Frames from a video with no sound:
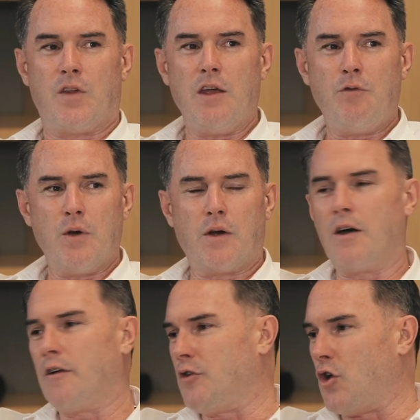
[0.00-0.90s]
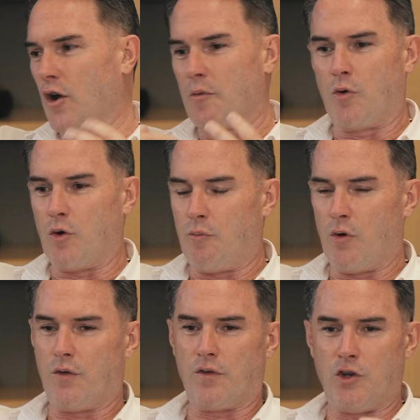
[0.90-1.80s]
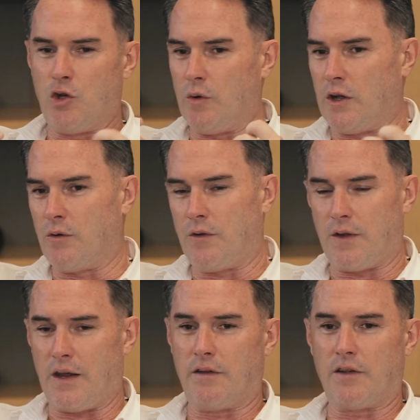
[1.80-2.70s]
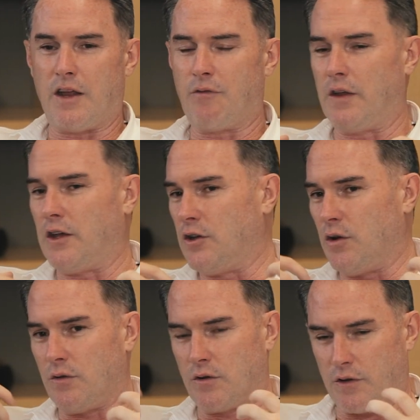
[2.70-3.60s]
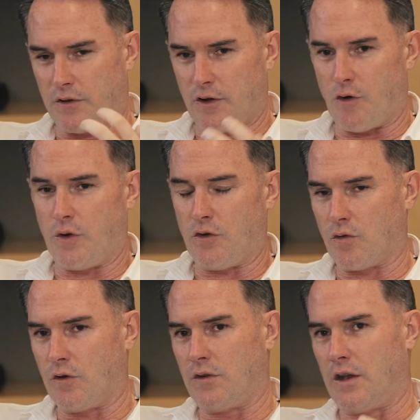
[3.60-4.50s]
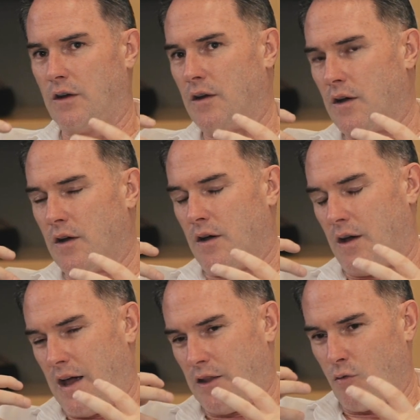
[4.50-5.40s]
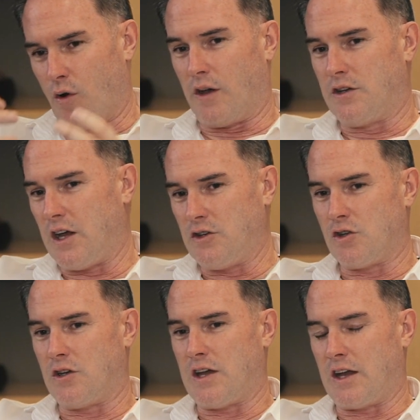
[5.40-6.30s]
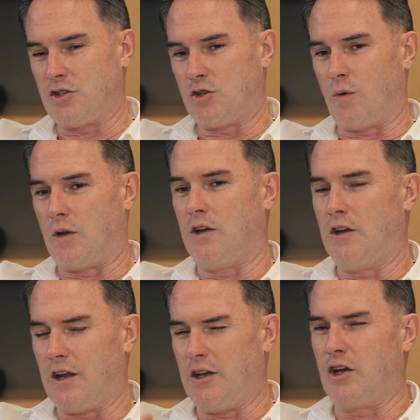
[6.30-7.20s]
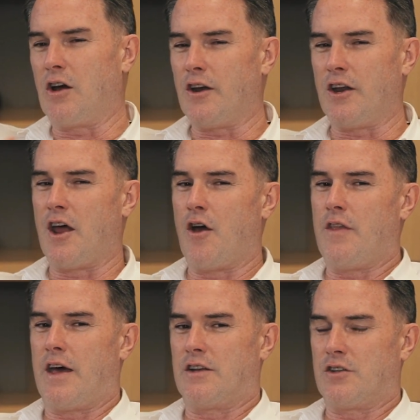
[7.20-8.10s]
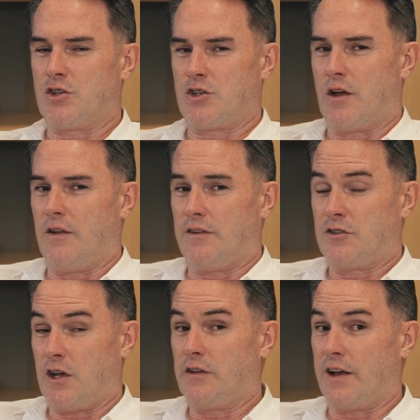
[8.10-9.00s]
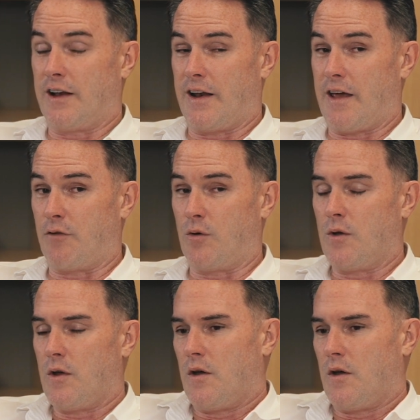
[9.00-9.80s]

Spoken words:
if you're kind of not a good person doing good things and everything you do has got self-interest and the wrong intention attached to it, you know, you kind of know that at a cellular level.